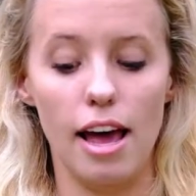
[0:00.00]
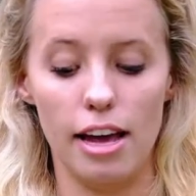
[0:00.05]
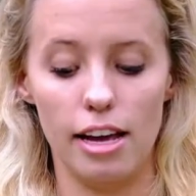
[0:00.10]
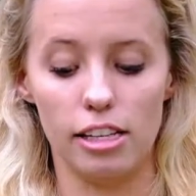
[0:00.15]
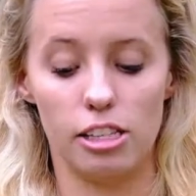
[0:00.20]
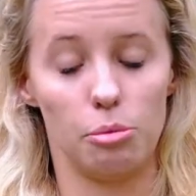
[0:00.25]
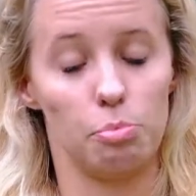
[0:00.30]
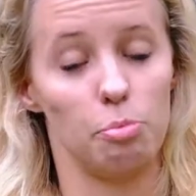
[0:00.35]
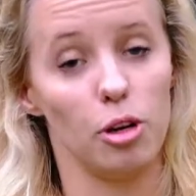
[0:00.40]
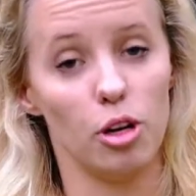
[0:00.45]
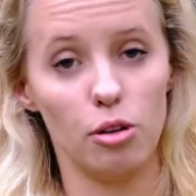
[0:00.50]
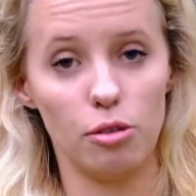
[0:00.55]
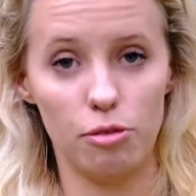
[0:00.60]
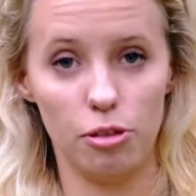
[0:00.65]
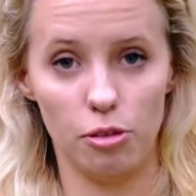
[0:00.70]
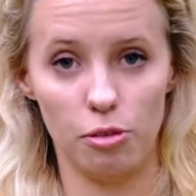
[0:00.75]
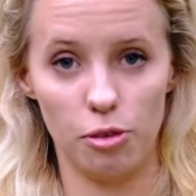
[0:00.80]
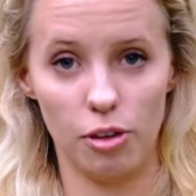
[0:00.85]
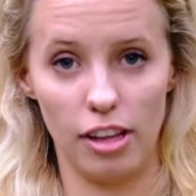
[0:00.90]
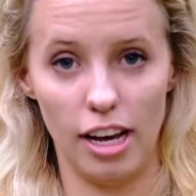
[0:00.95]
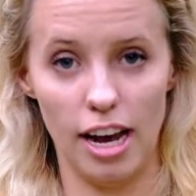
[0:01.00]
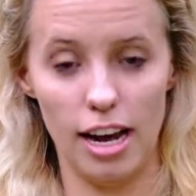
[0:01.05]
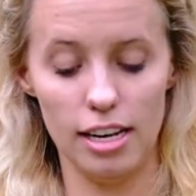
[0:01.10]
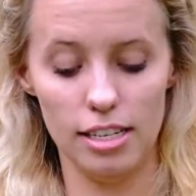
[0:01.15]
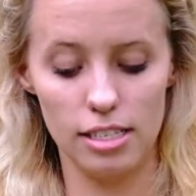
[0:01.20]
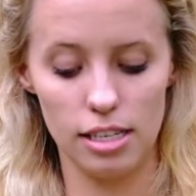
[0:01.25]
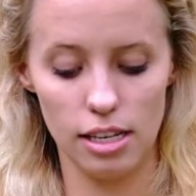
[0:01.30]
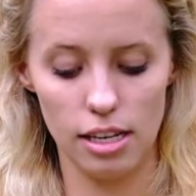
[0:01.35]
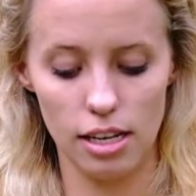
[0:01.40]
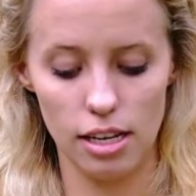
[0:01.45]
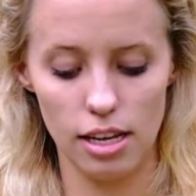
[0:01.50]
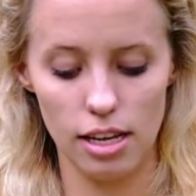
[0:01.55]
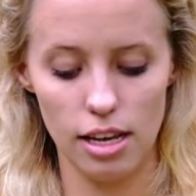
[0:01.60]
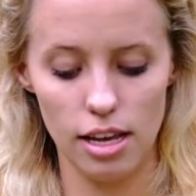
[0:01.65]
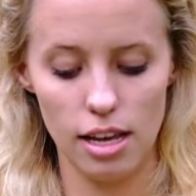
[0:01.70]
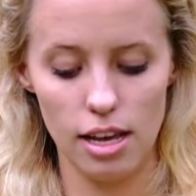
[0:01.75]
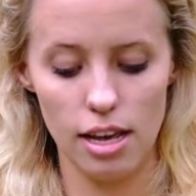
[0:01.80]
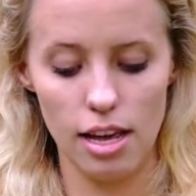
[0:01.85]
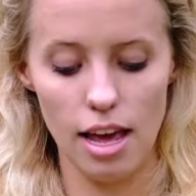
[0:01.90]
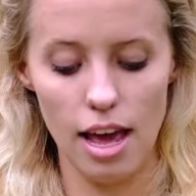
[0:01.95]
It's beautiful for that.
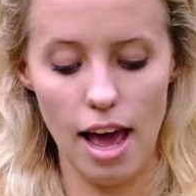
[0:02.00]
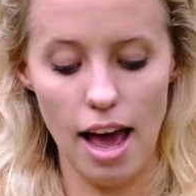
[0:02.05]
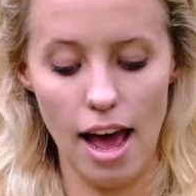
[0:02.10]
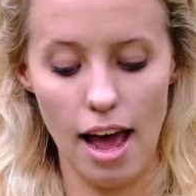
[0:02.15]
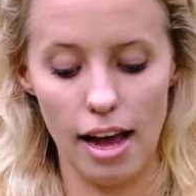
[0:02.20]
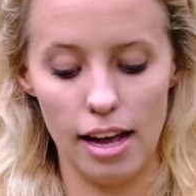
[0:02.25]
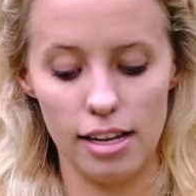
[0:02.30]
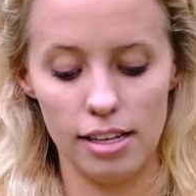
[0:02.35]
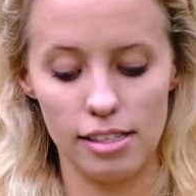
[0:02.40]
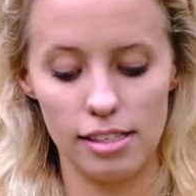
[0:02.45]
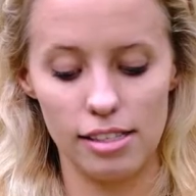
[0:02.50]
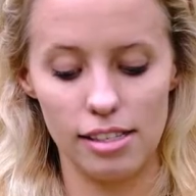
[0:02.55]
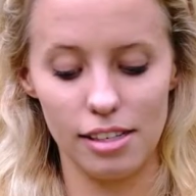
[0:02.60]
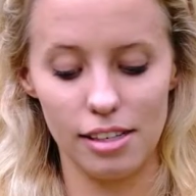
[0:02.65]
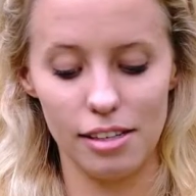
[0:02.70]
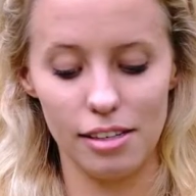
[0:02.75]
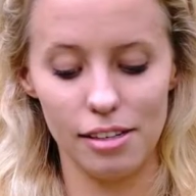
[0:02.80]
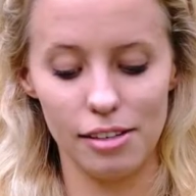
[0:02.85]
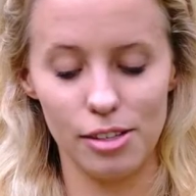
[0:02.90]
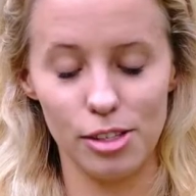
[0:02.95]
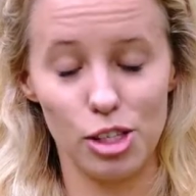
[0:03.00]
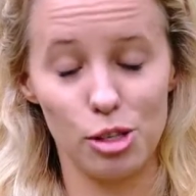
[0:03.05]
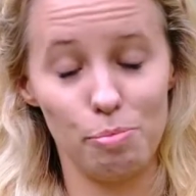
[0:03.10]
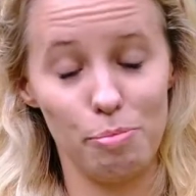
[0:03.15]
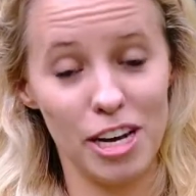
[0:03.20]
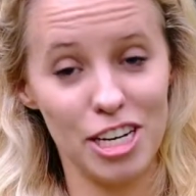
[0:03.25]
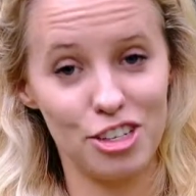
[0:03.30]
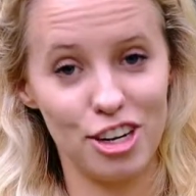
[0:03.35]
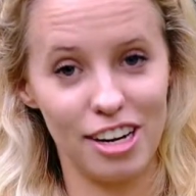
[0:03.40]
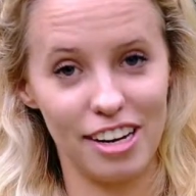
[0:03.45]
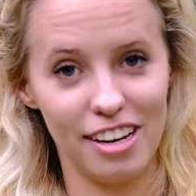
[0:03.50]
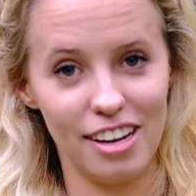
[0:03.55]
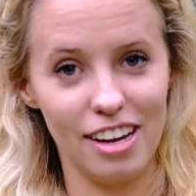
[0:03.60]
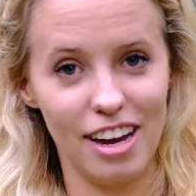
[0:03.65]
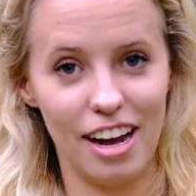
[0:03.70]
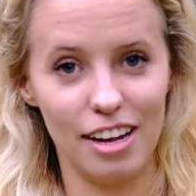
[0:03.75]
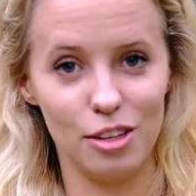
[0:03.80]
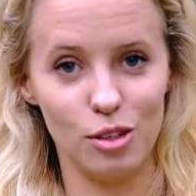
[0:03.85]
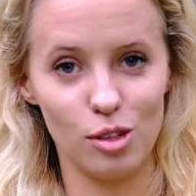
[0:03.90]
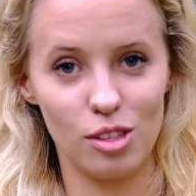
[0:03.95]
And especially
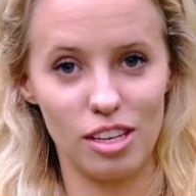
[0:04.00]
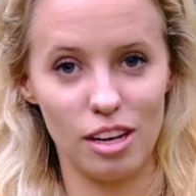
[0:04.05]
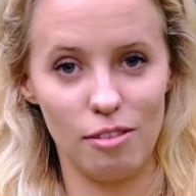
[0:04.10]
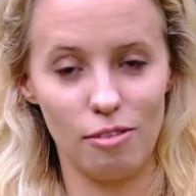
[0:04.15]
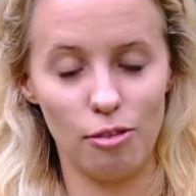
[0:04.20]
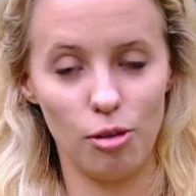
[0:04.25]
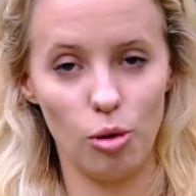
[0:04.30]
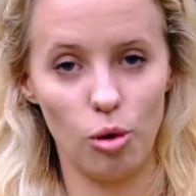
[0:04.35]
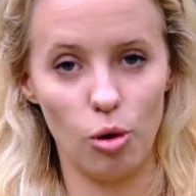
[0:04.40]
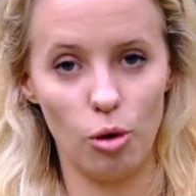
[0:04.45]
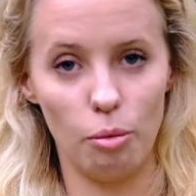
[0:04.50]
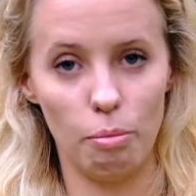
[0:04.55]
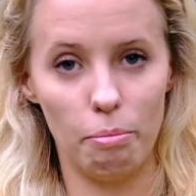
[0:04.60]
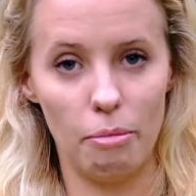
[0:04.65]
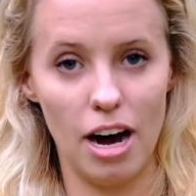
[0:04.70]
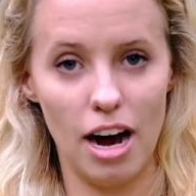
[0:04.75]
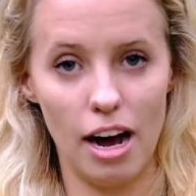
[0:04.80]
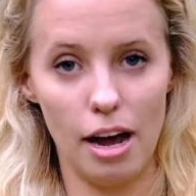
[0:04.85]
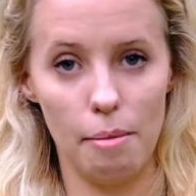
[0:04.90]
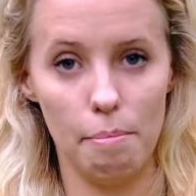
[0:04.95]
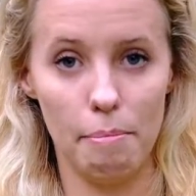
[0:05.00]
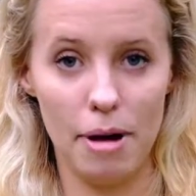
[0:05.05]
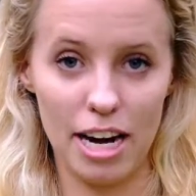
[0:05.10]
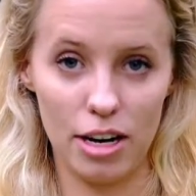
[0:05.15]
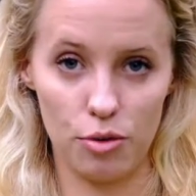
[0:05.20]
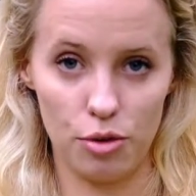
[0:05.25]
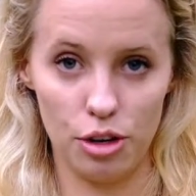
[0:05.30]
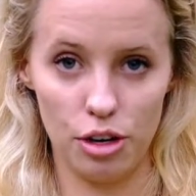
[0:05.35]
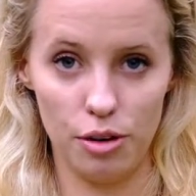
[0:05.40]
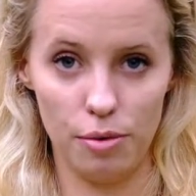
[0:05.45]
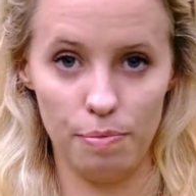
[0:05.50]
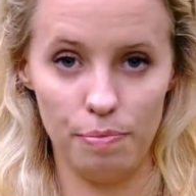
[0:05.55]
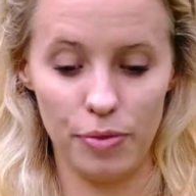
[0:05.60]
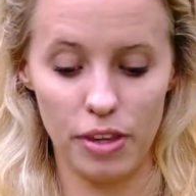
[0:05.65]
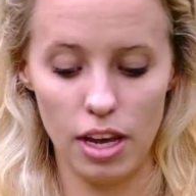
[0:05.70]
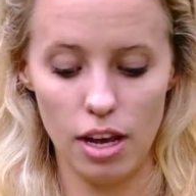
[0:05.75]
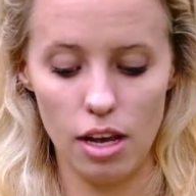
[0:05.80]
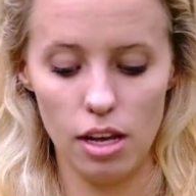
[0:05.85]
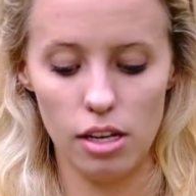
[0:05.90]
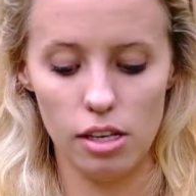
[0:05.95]
I use it for my macro.
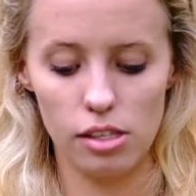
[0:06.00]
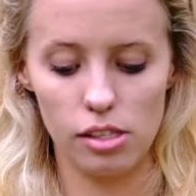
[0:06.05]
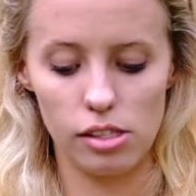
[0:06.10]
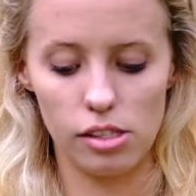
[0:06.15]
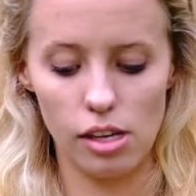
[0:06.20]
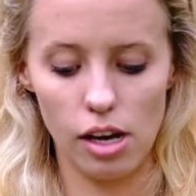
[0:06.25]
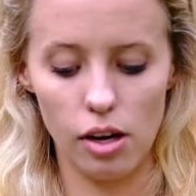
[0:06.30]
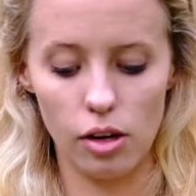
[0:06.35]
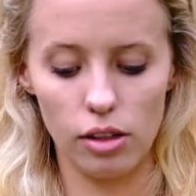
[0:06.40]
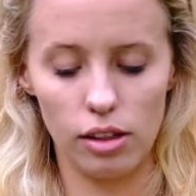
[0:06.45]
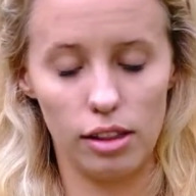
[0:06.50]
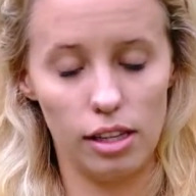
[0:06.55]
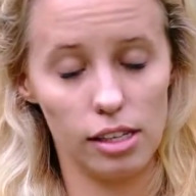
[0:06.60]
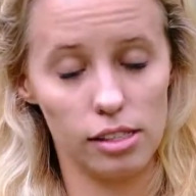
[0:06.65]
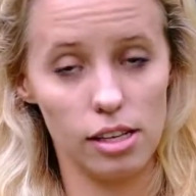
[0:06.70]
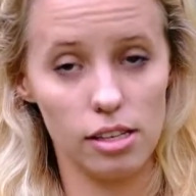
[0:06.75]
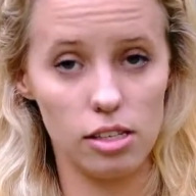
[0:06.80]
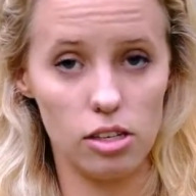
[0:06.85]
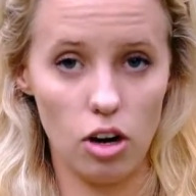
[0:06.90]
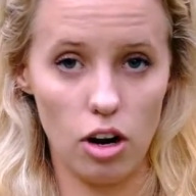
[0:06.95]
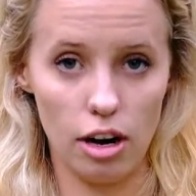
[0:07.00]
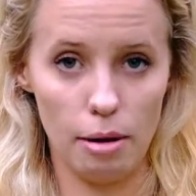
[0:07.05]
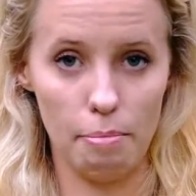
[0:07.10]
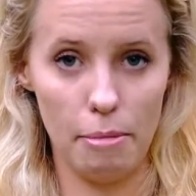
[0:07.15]
So this is not a